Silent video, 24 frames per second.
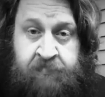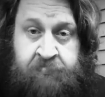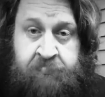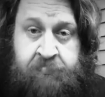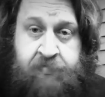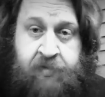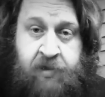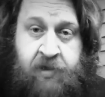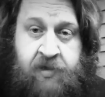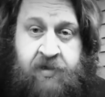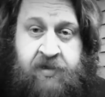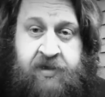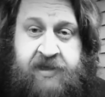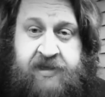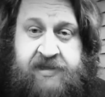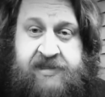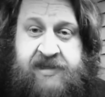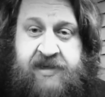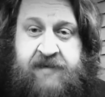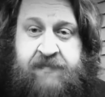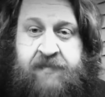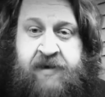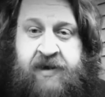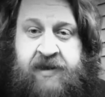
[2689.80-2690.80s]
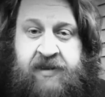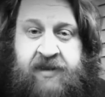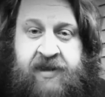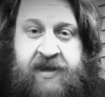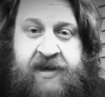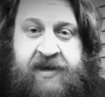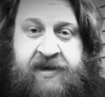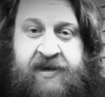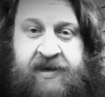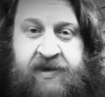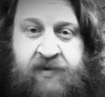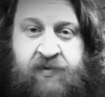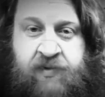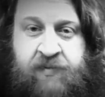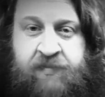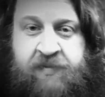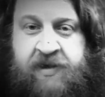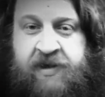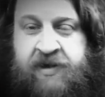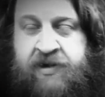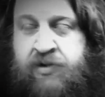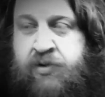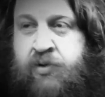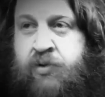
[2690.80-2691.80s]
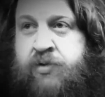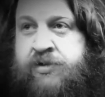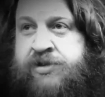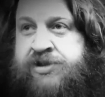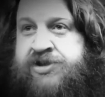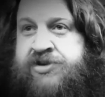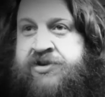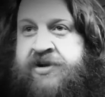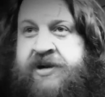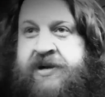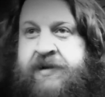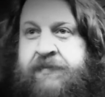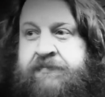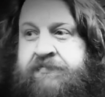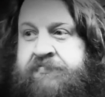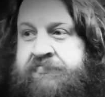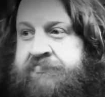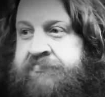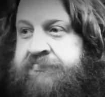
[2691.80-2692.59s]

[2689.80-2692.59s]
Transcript: Paul gets hit by lightning would be a cool stream.